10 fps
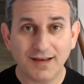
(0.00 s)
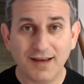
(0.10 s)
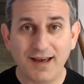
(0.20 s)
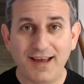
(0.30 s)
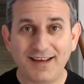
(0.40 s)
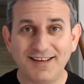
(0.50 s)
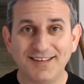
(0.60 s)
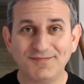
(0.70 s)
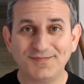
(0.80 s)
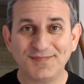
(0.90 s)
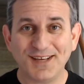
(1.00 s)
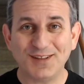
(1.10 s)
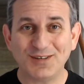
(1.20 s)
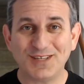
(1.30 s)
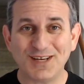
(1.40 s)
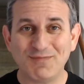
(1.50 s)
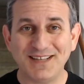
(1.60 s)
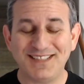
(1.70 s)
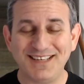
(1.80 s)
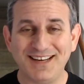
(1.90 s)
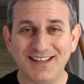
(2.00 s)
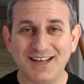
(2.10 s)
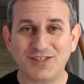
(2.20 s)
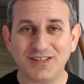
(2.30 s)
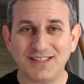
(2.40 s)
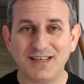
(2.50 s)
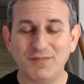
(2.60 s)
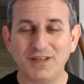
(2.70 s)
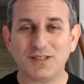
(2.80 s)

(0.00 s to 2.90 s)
Hey, it looks like my TA Lakshya sent me a